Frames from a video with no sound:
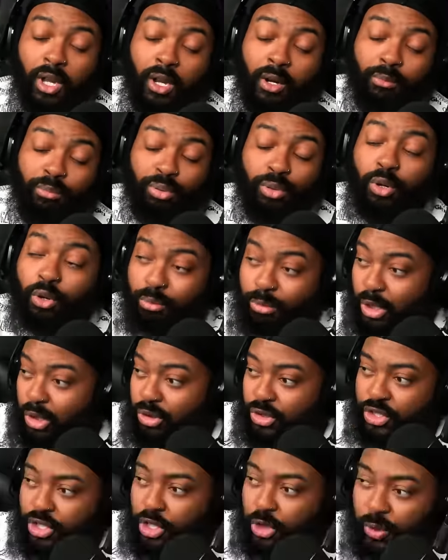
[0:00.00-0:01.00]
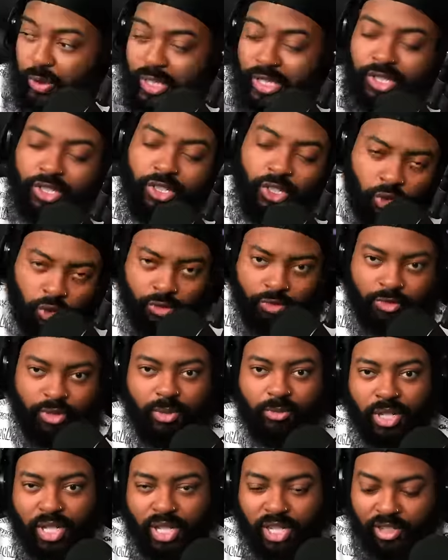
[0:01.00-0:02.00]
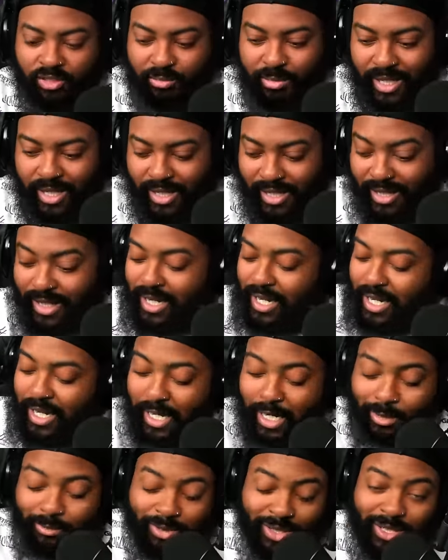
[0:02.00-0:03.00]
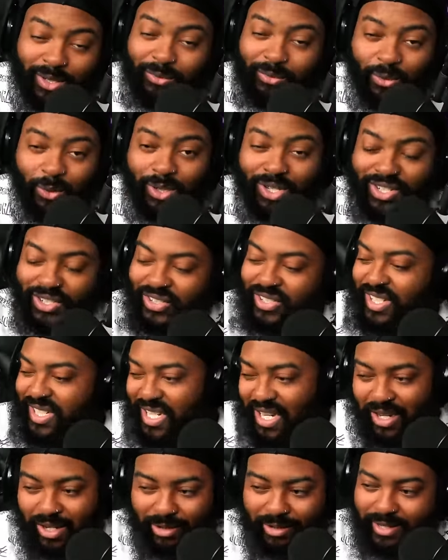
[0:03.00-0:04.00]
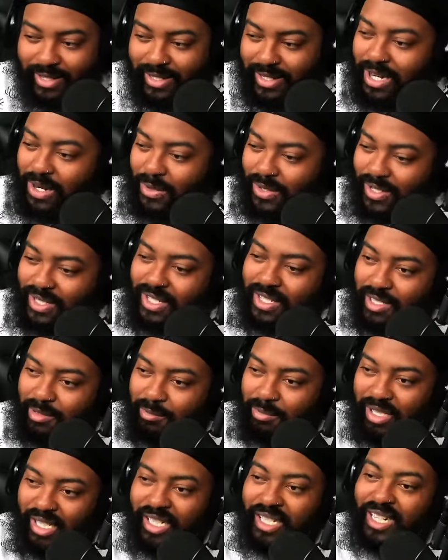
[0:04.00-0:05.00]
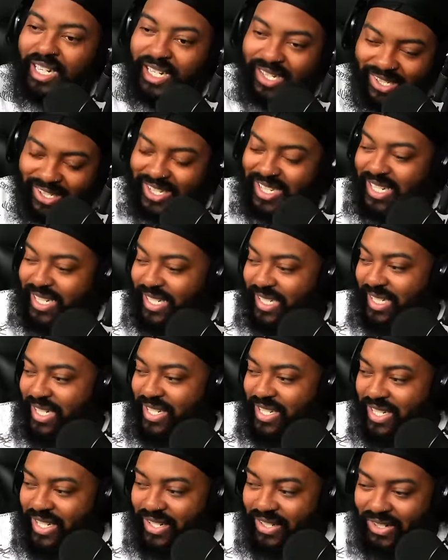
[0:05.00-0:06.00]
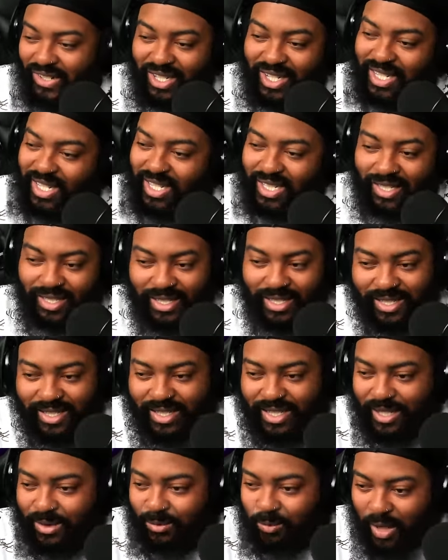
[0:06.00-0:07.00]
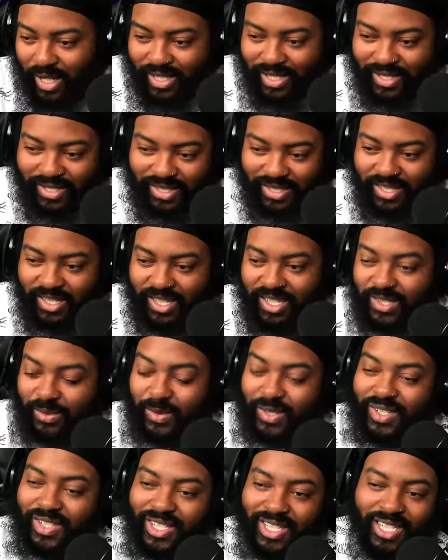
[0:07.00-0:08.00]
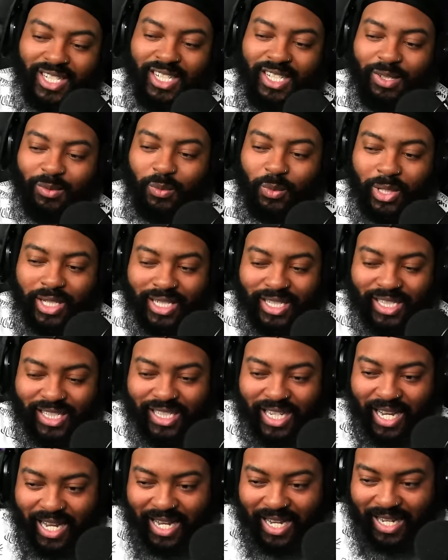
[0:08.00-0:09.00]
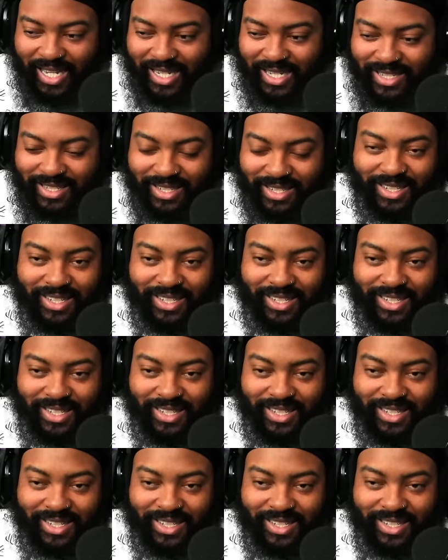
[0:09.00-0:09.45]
Promo Joey. Show him some love, man. I'm looking forward to it because I already know it's gonna be entertaining as hell. Let's get right into this one, see what he has uh,